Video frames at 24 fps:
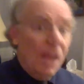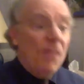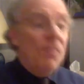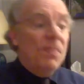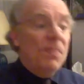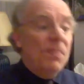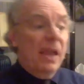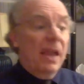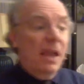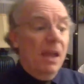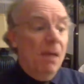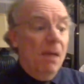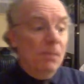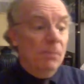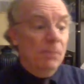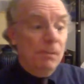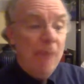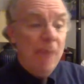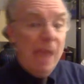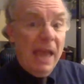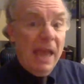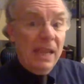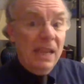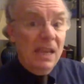that comes
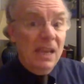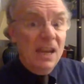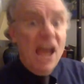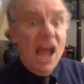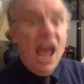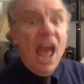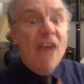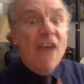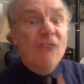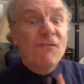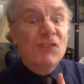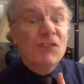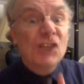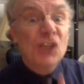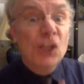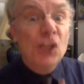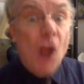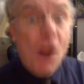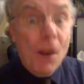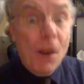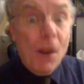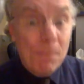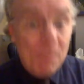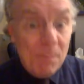back in F
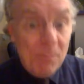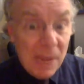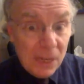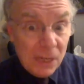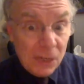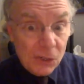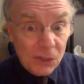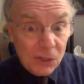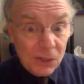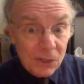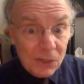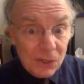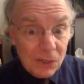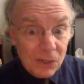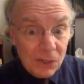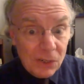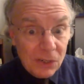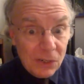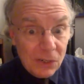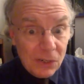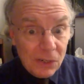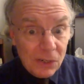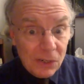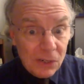sharp major.
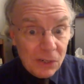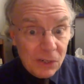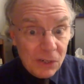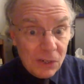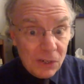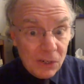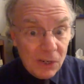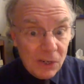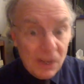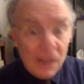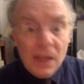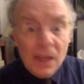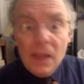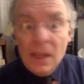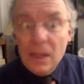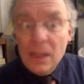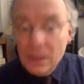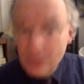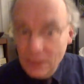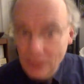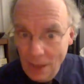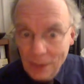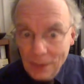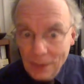
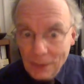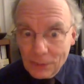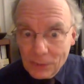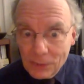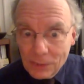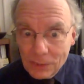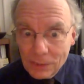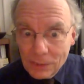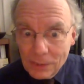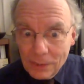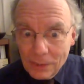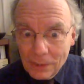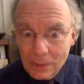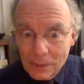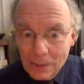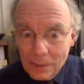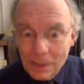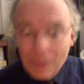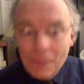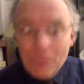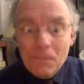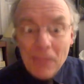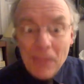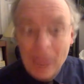Yes,
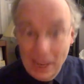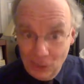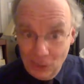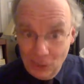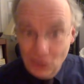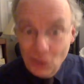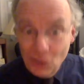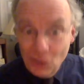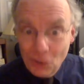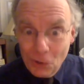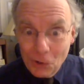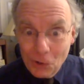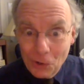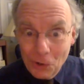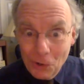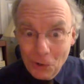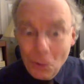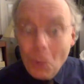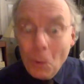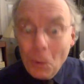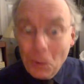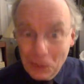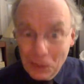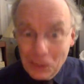that's a third
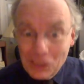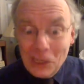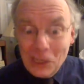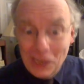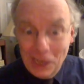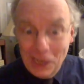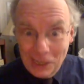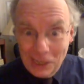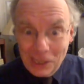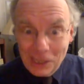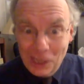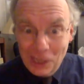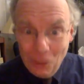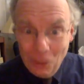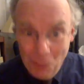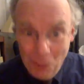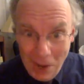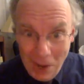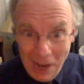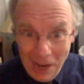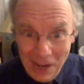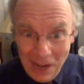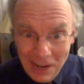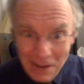or a sixth
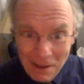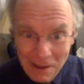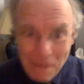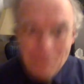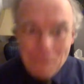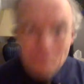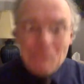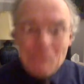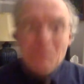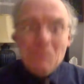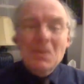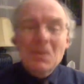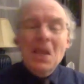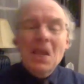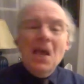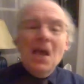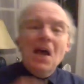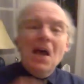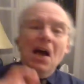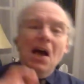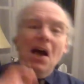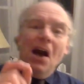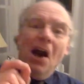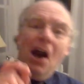away.
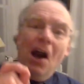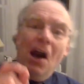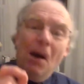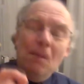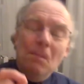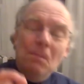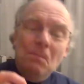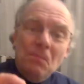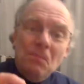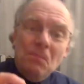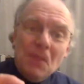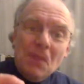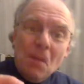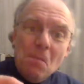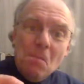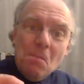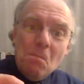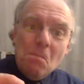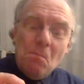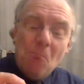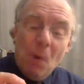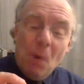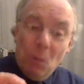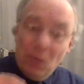
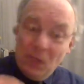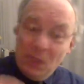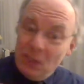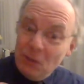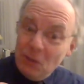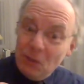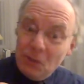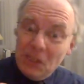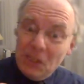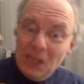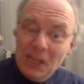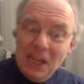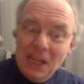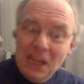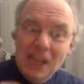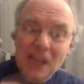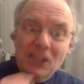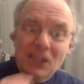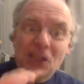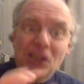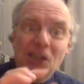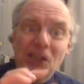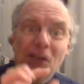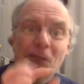But what's interesting
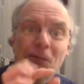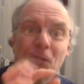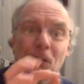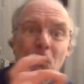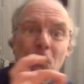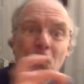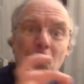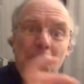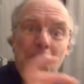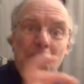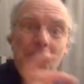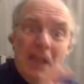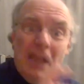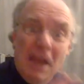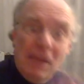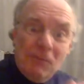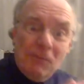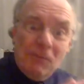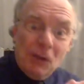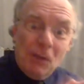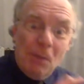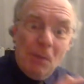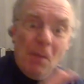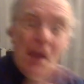is the difference between the F
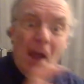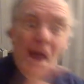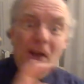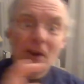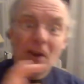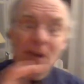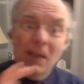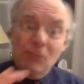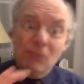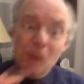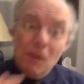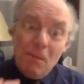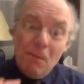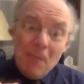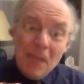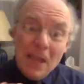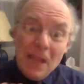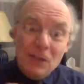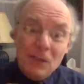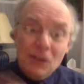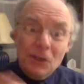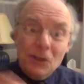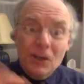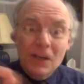sharp minor, F sharp
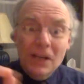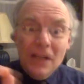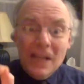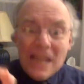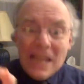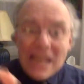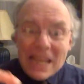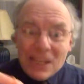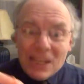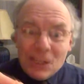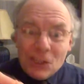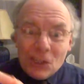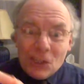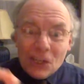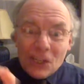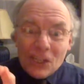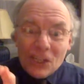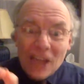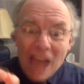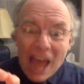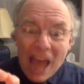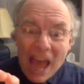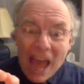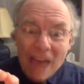major is just
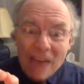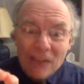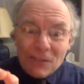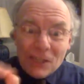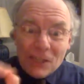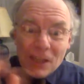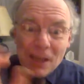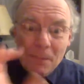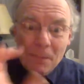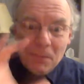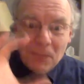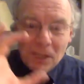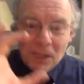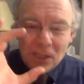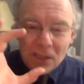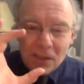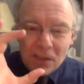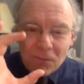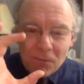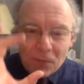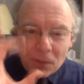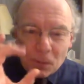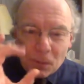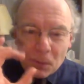a half step. The
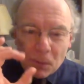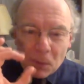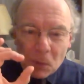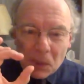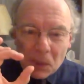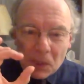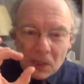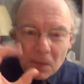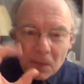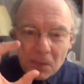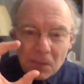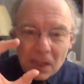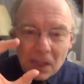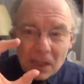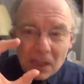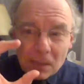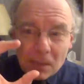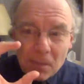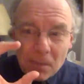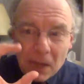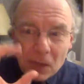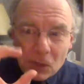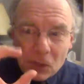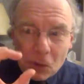difference between something that's
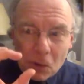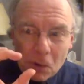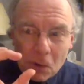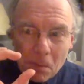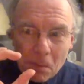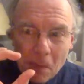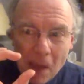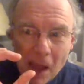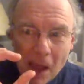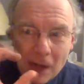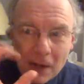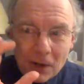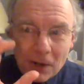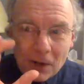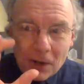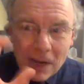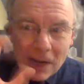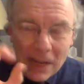major or minor